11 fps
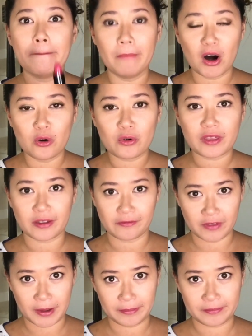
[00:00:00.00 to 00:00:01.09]
Both
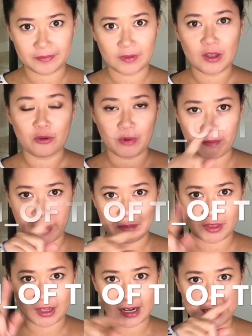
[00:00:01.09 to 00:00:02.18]
of them.
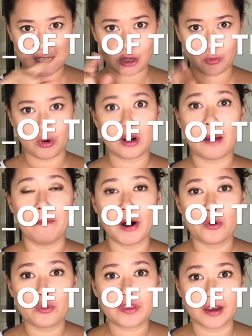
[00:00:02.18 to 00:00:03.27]
Remember the linking word,
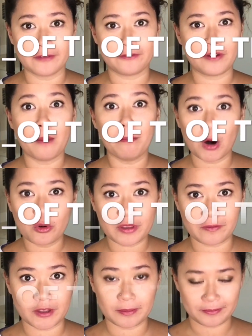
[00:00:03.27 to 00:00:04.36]
both
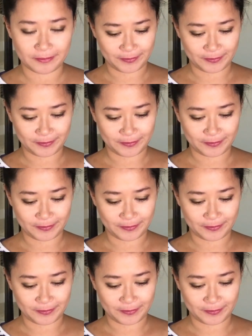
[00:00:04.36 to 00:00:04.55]
of them.